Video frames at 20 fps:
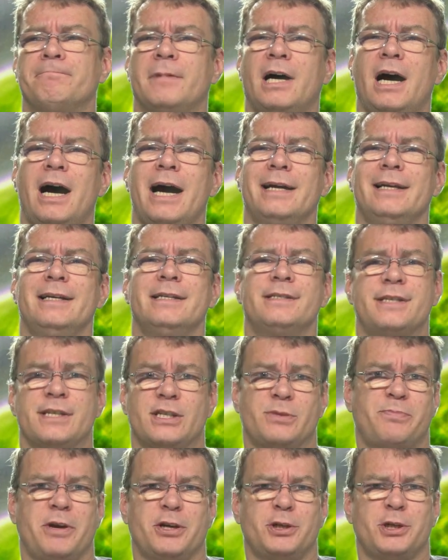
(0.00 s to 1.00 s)
highly
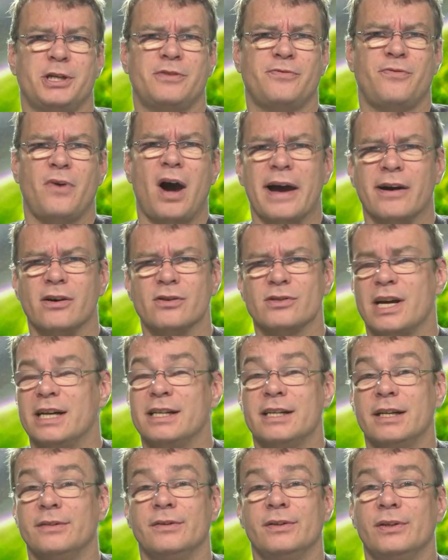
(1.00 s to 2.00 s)
suspicious files. I
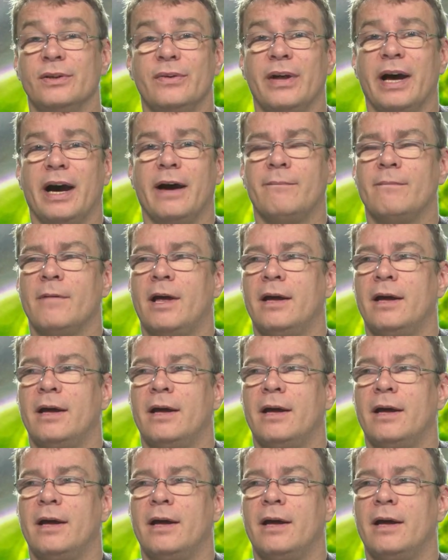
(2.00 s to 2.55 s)
didn't do that.